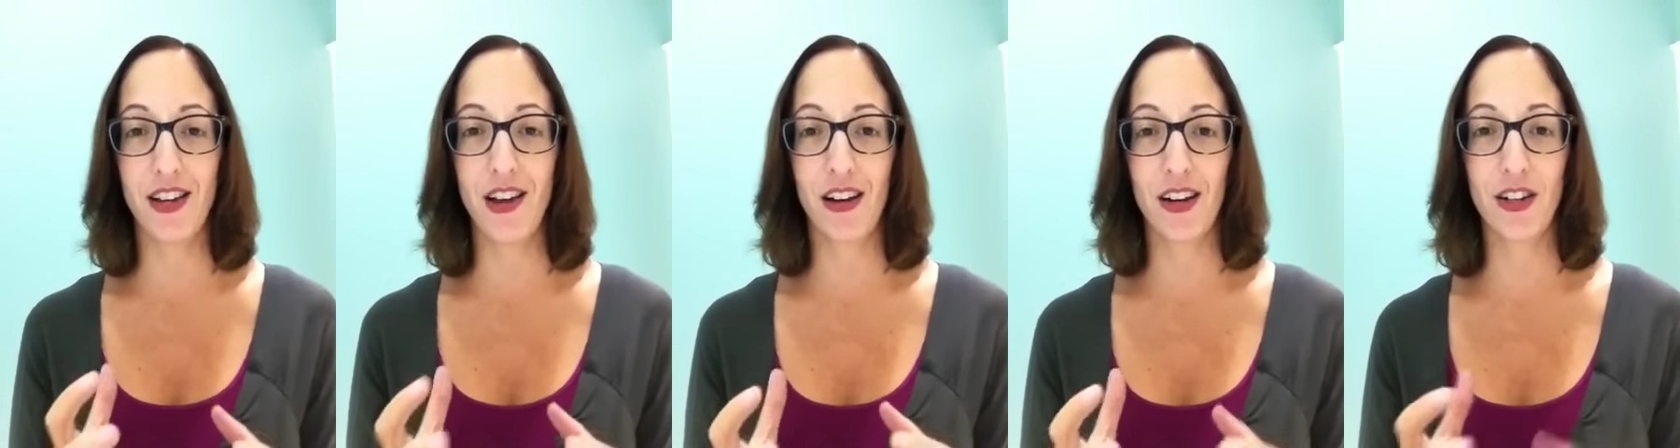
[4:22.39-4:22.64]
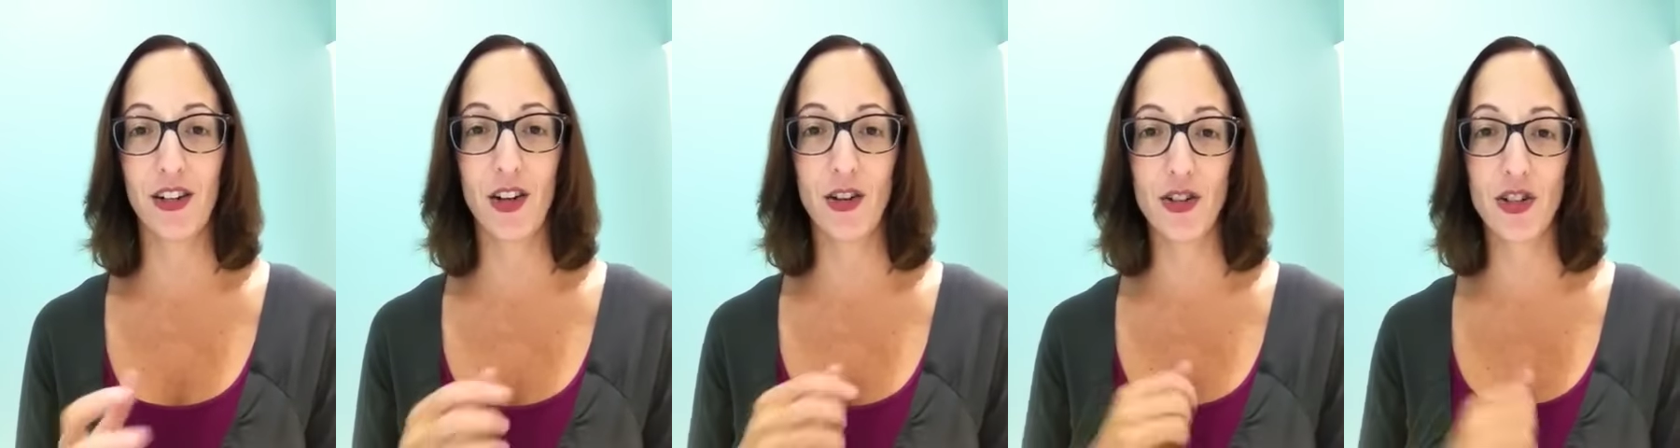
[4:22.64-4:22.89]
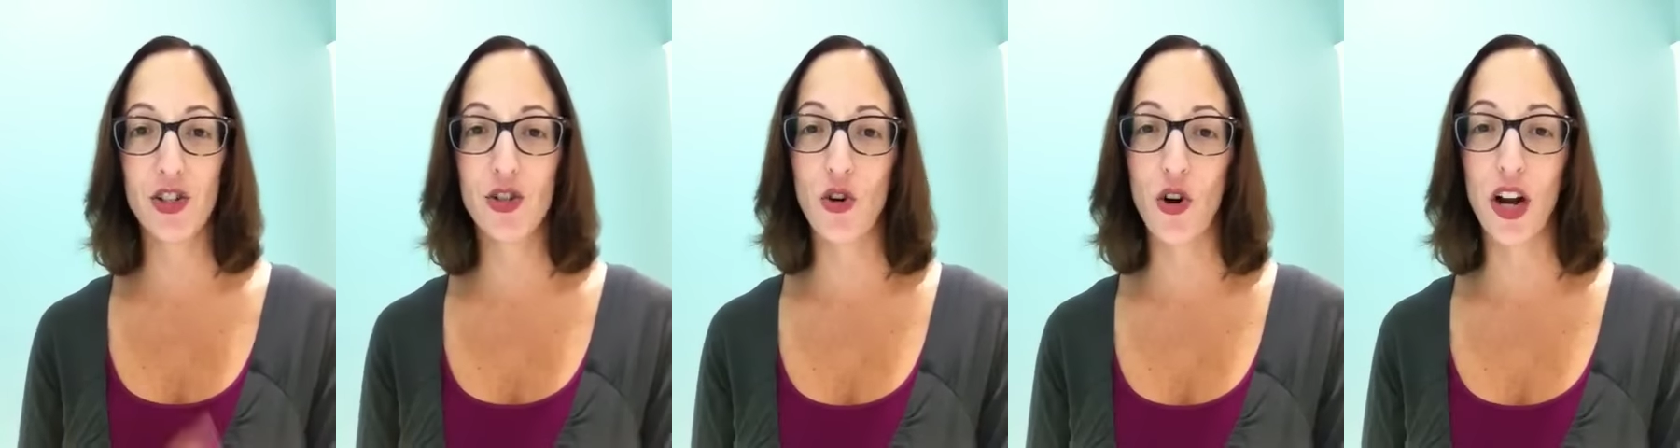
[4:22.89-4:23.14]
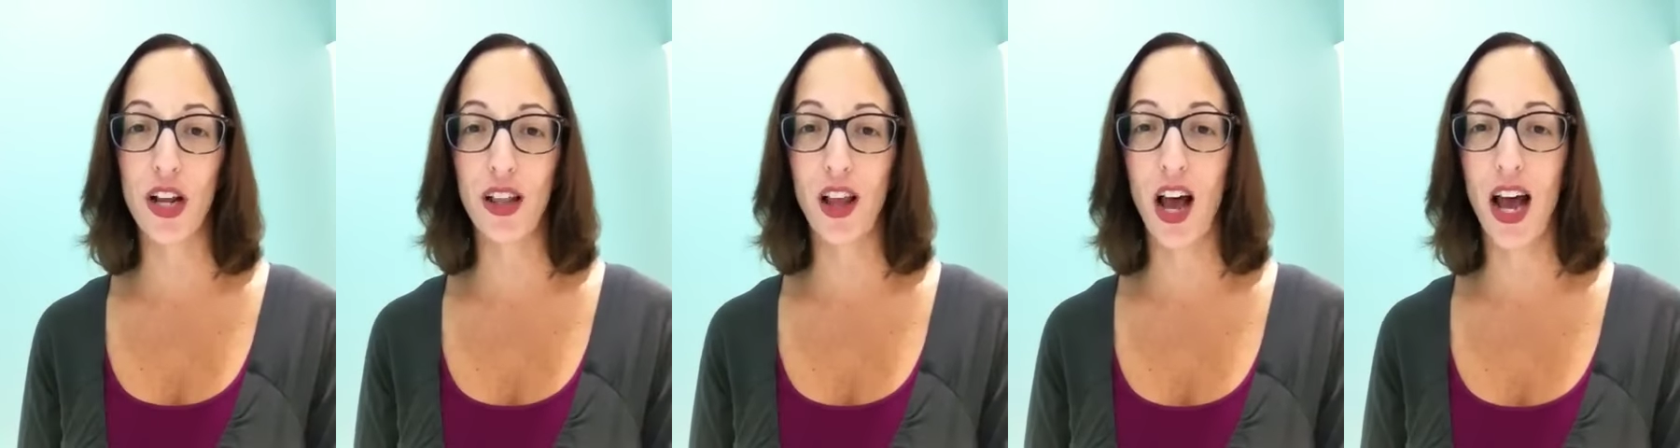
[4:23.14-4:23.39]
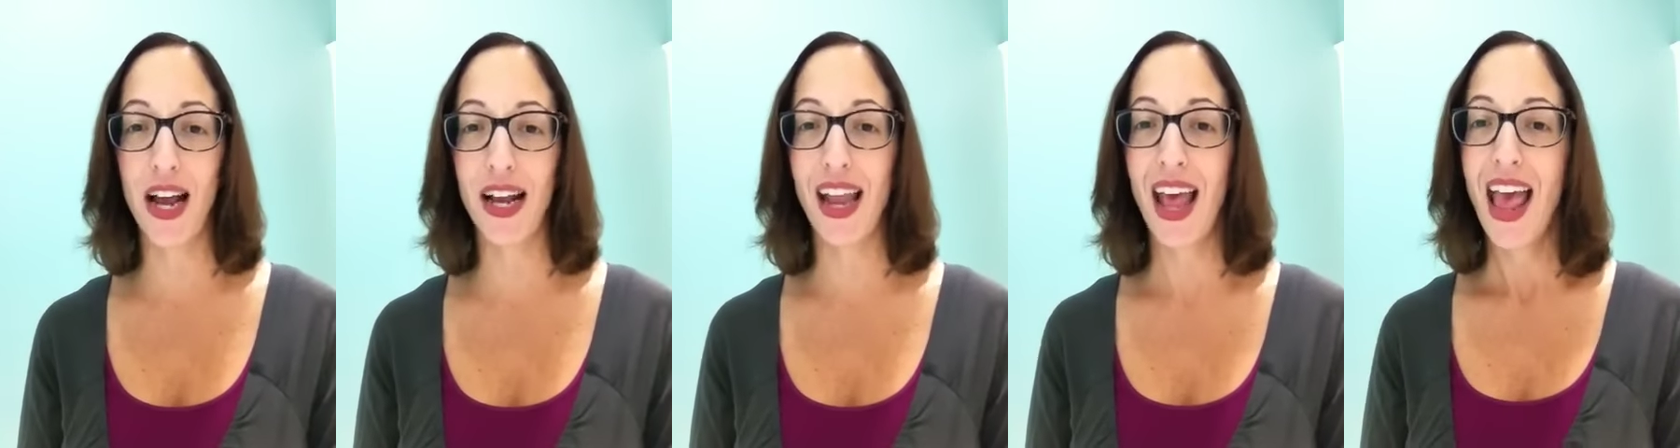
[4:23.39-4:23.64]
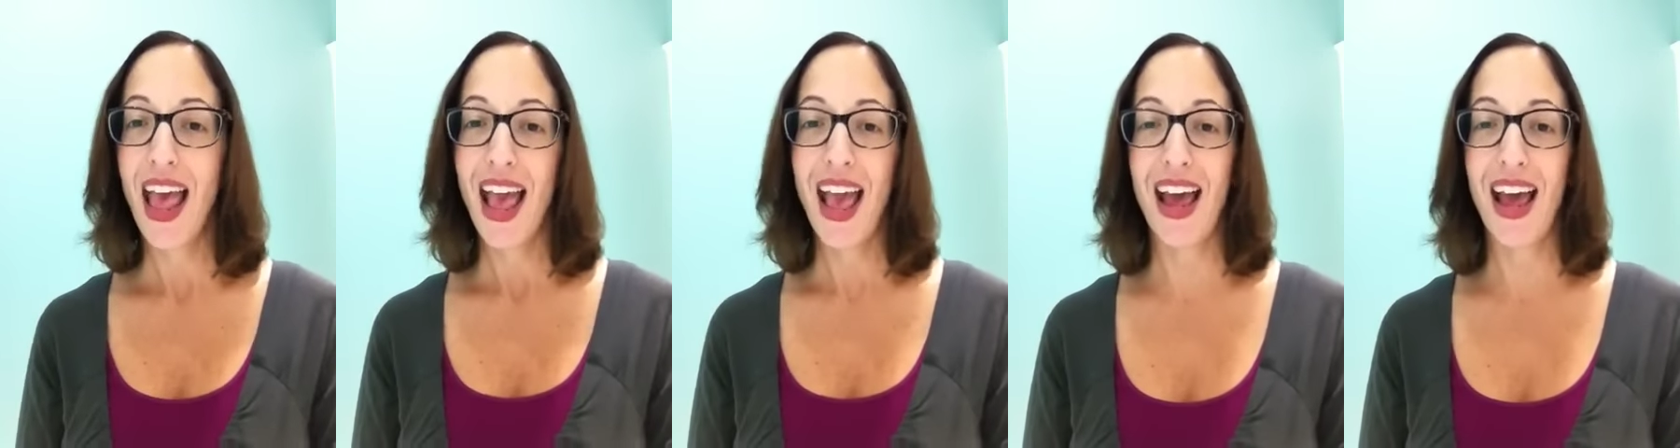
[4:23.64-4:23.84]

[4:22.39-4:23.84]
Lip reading: young adult storyline.